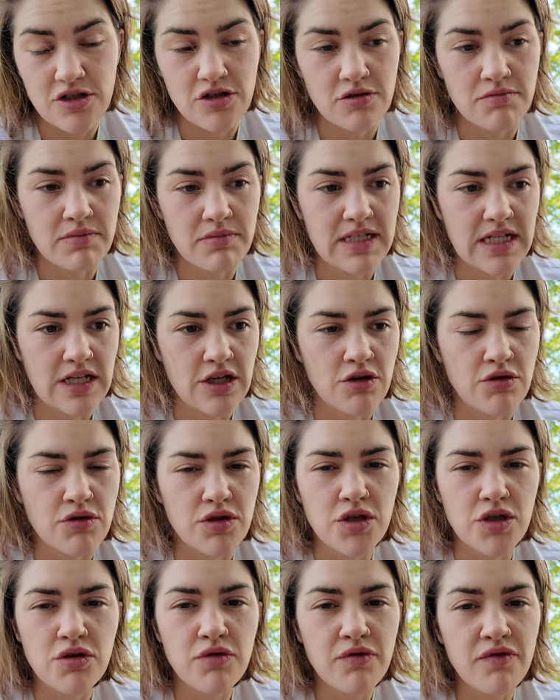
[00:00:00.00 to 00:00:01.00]
to somebody who
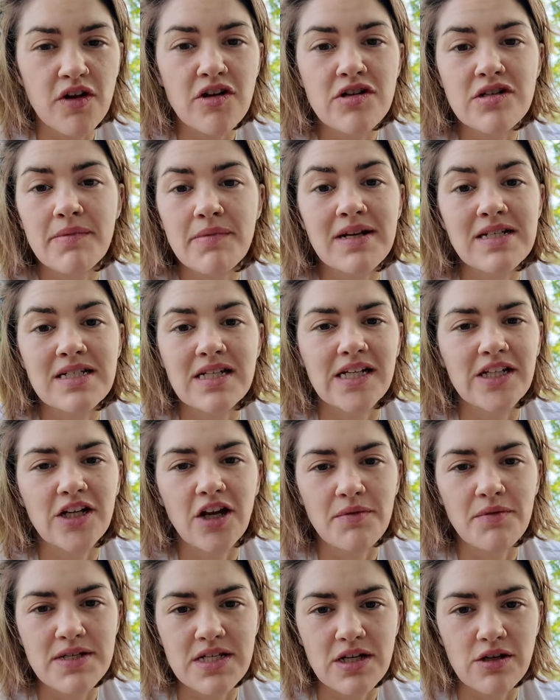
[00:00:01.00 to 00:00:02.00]
you fundamentally
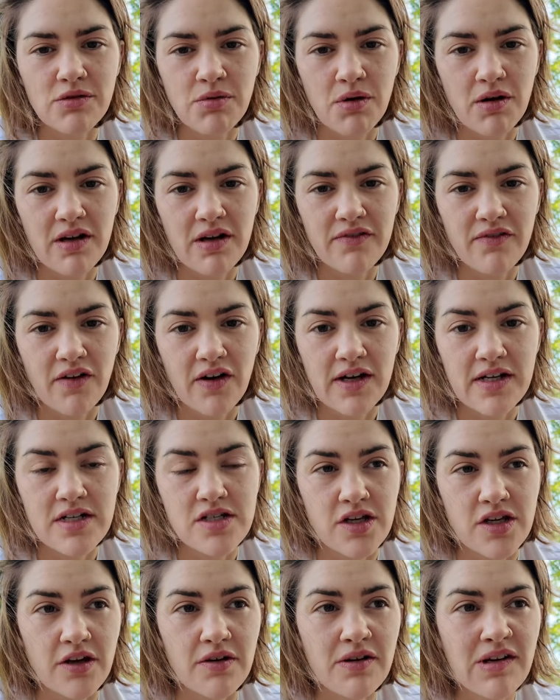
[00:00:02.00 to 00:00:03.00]
know isn't qualified,
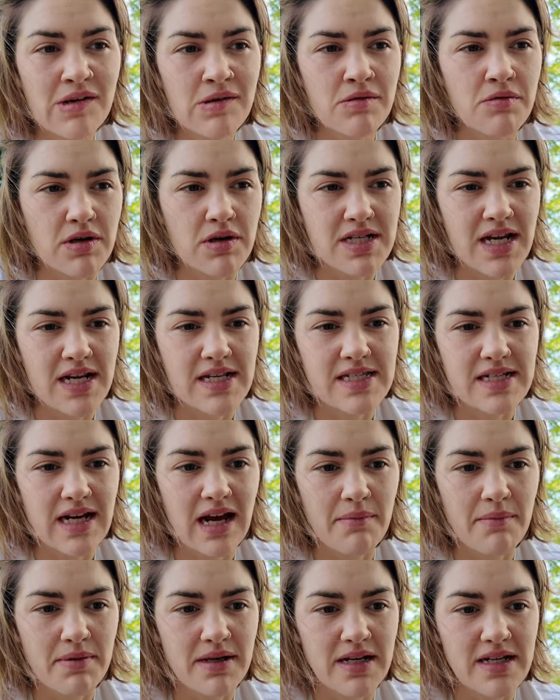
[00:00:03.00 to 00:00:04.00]
so what tends to
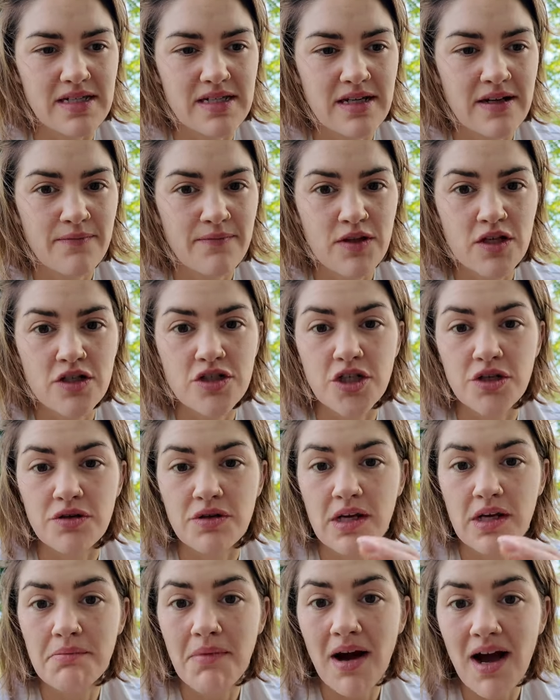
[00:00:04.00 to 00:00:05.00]
happen is
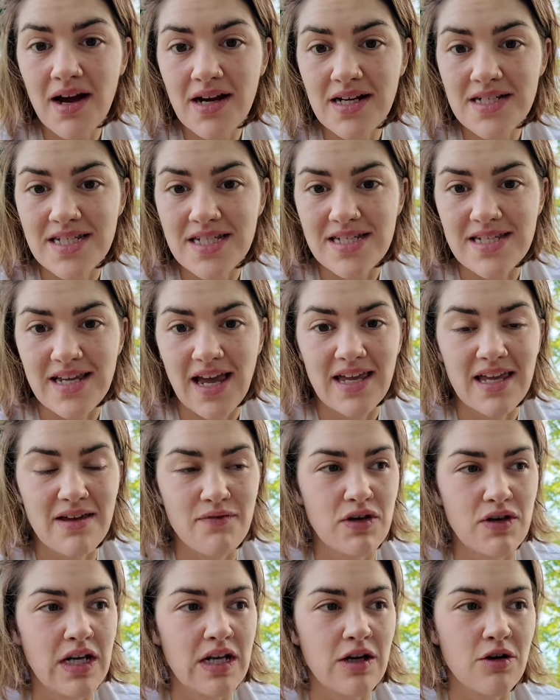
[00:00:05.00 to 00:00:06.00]
junior marketers get
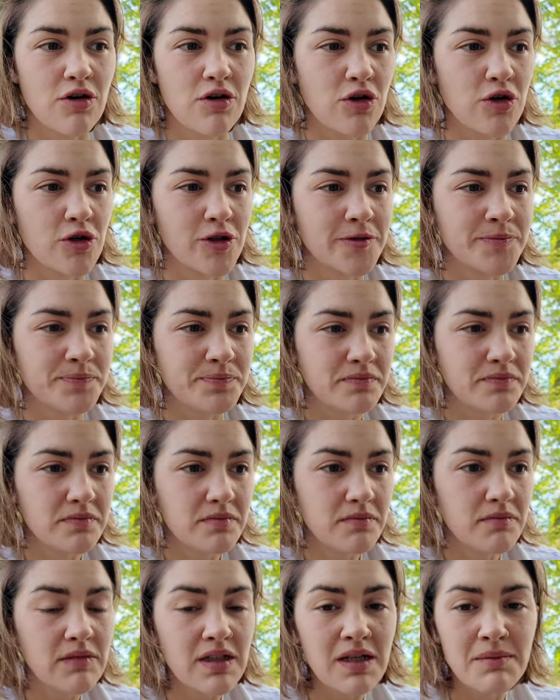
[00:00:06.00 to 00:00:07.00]
given it, or
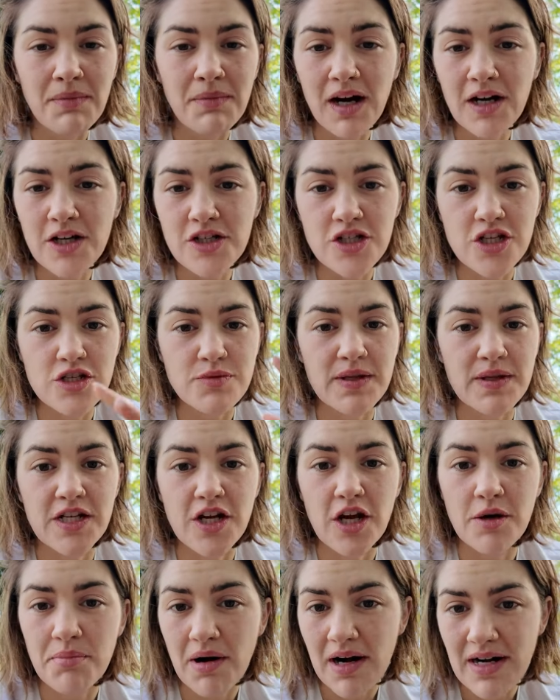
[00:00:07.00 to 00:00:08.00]
marketers with
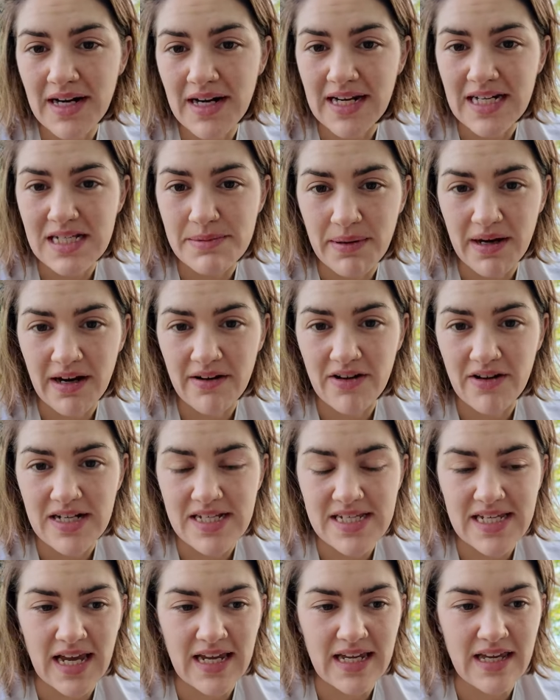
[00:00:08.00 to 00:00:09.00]
no brand
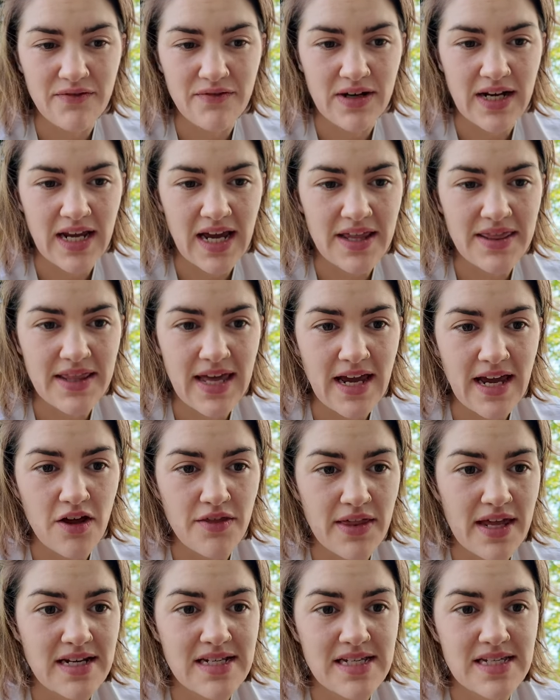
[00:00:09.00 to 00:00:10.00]
experience get given it, and they are
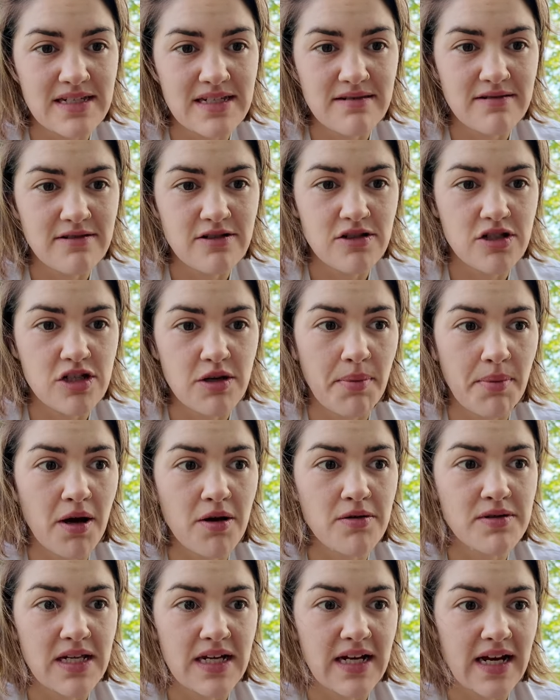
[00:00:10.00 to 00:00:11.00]
then
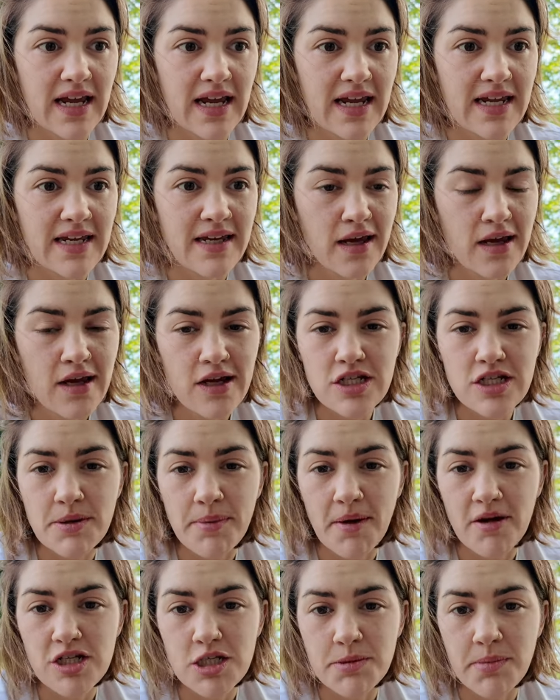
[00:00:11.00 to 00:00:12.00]
supposedly
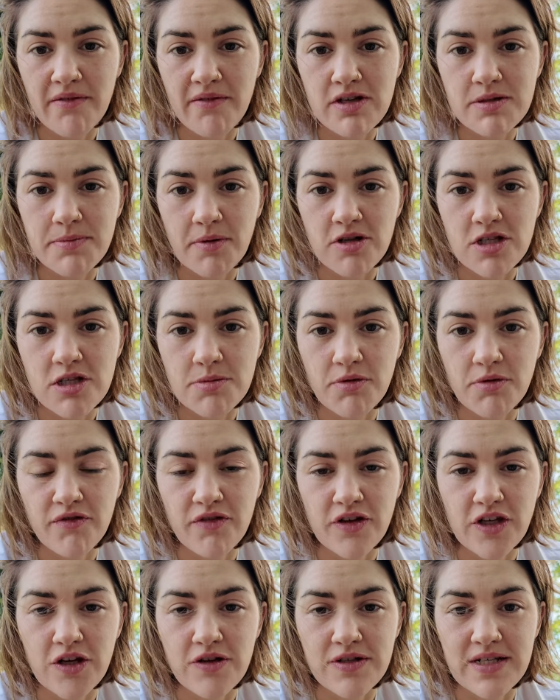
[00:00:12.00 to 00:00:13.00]
supposed to be responsible
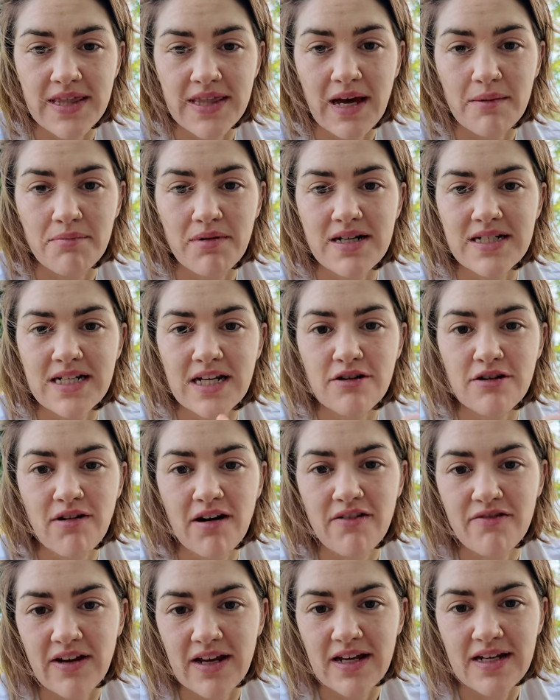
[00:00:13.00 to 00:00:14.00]
for using that brand in
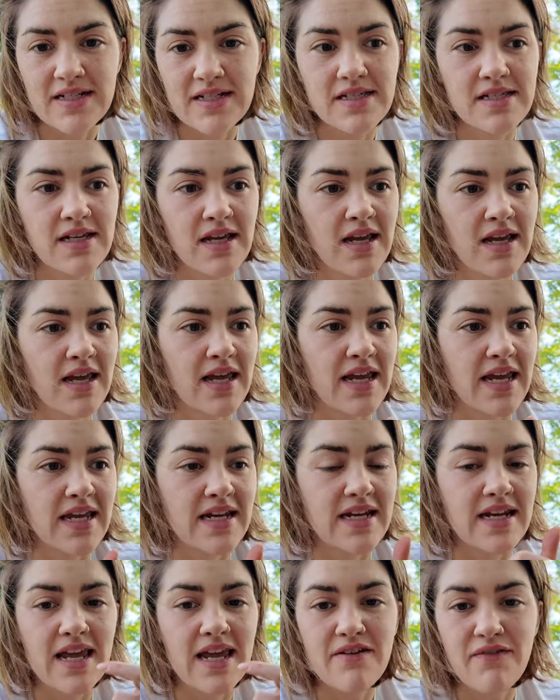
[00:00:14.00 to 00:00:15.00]
graphics,
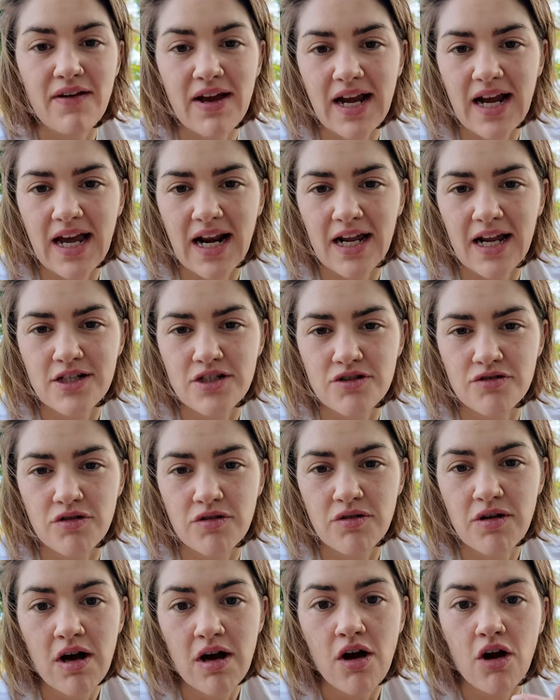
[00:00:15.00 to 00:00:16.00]
in event
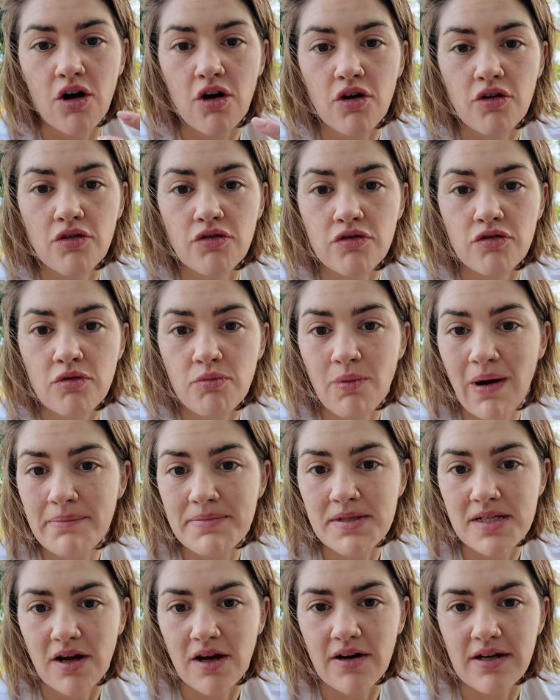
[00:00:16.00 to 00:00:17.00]
collateral, on
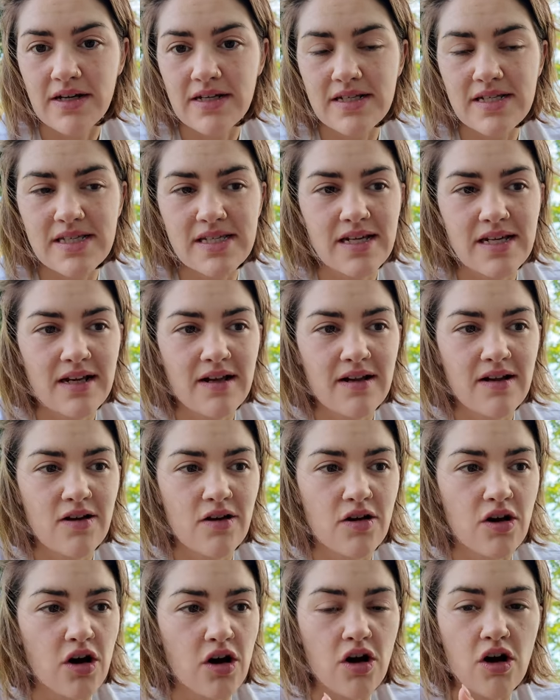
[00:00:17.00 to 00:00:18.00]
websites,
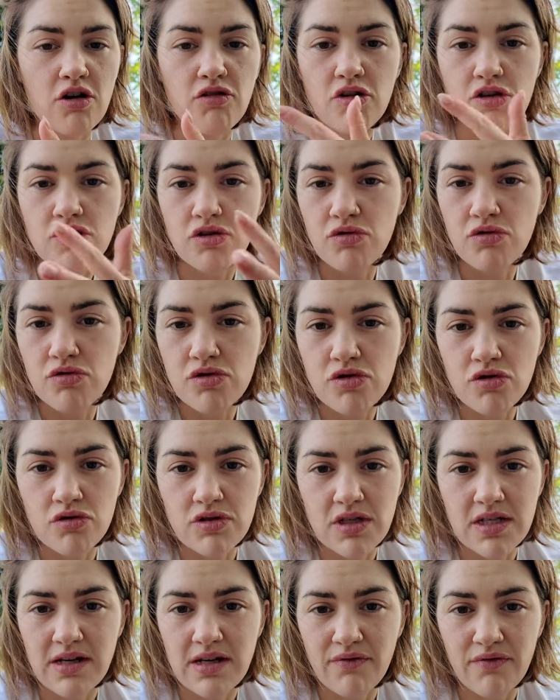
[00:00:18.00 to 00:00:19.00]
across all
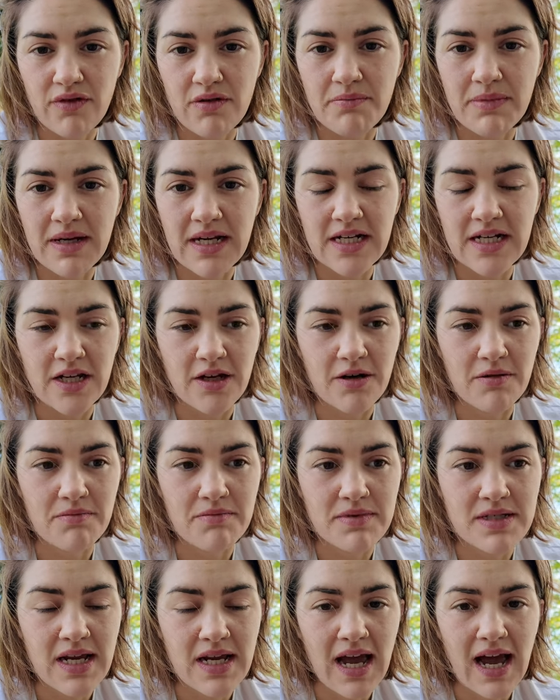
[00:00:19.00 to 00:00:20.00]
sorts of different
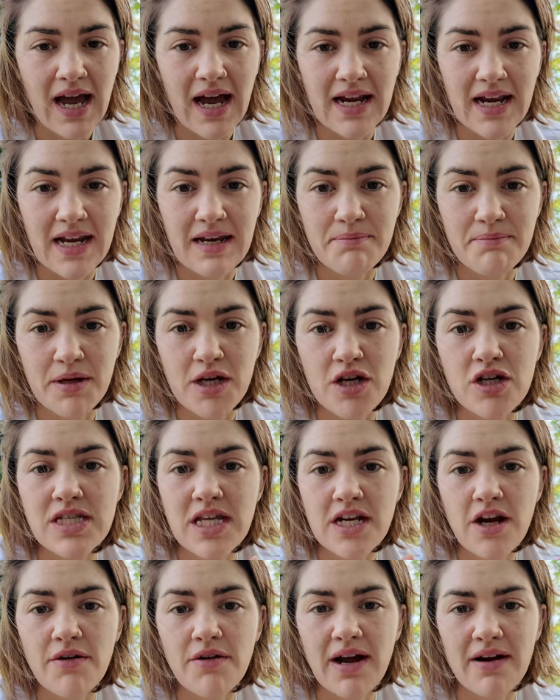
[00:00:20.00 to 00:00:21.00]
mediums. And because
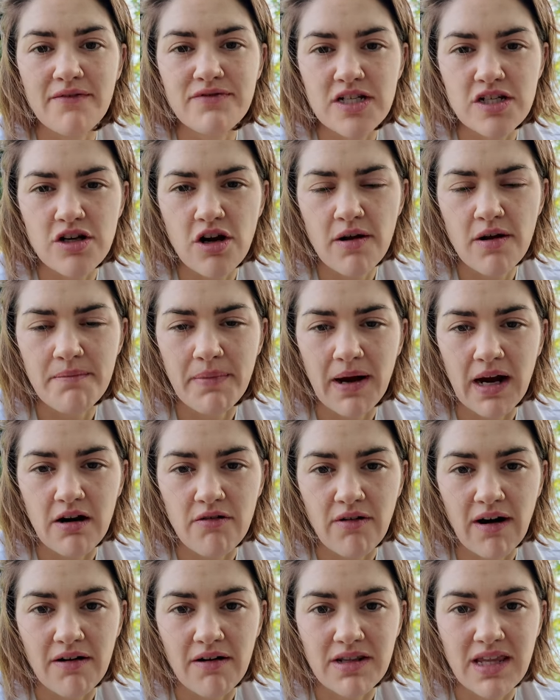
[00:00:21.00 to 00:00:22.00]
they don't have design
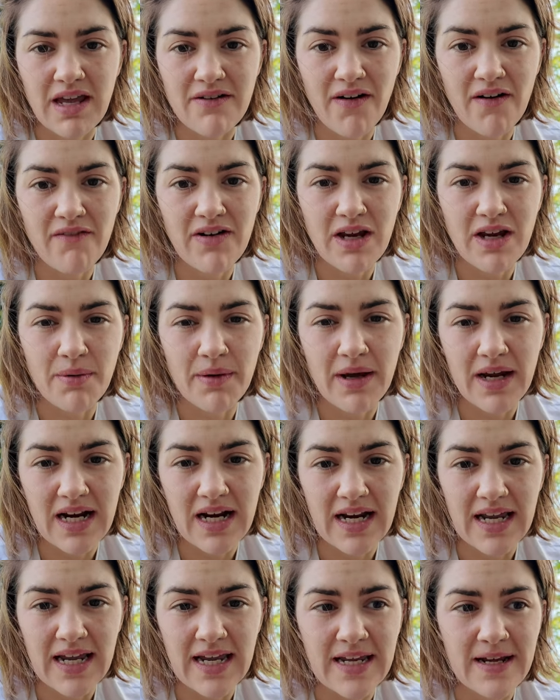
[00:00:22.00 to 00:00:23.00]
background, they very
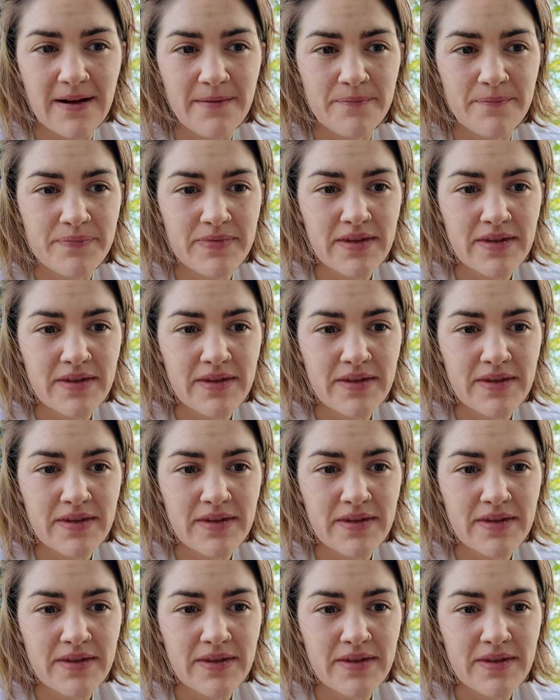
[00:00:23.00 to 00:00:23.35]
quickly